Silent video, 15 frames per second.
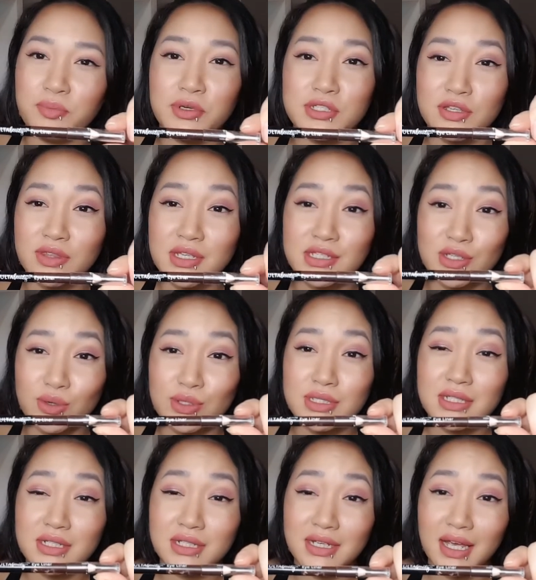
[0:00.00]
most of these
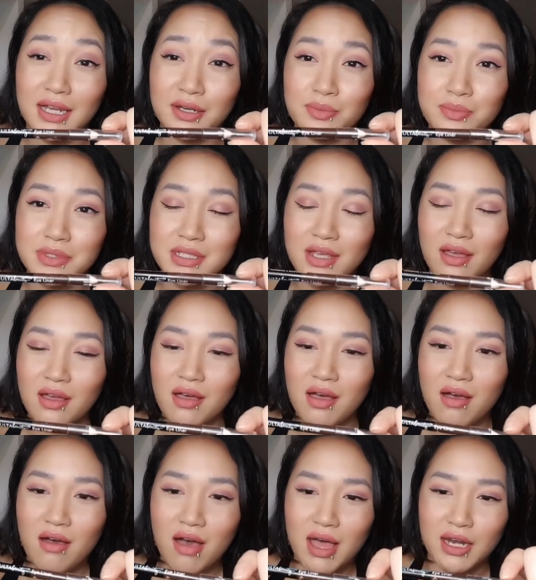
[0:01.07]
Ulta items
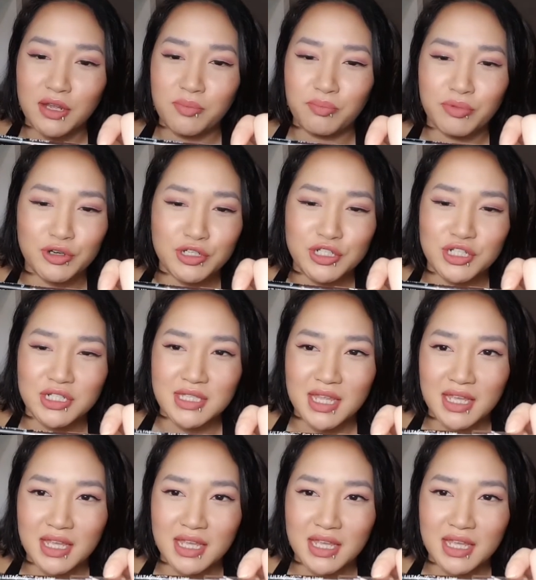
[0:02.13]
I didn't purchase.